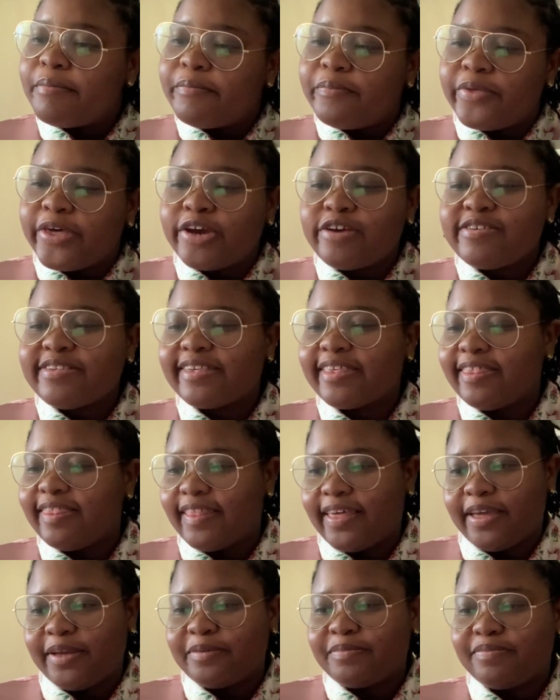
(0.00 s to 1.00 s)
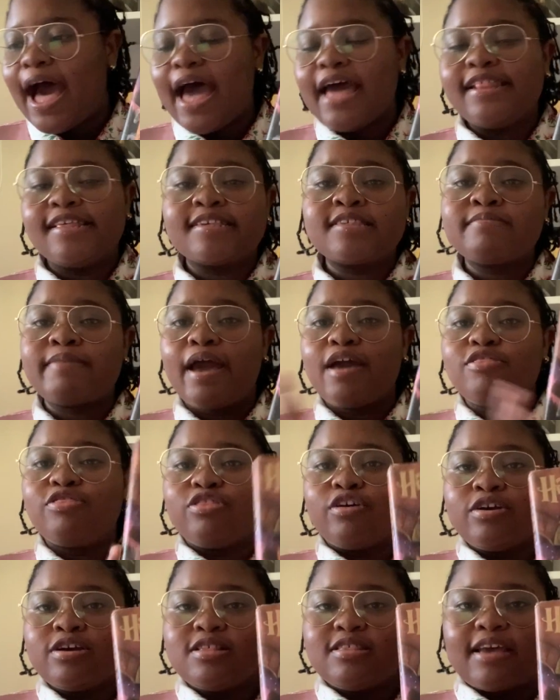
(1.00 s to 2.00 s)
Here's the thing, this is my
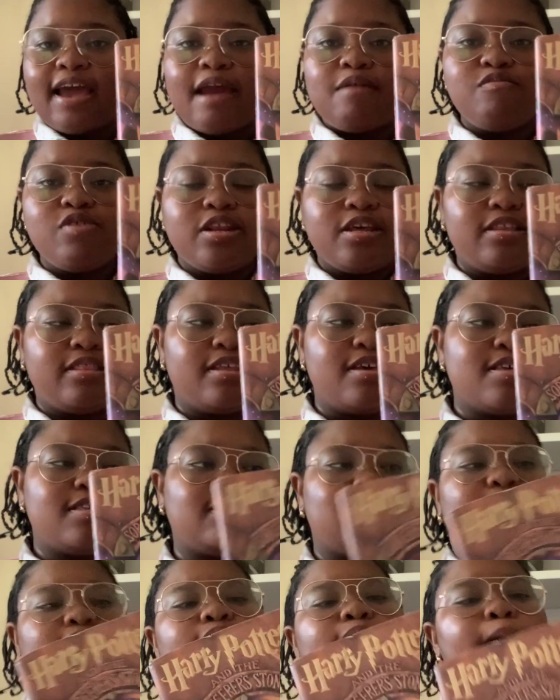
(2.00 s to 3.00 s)
3rd time reading this.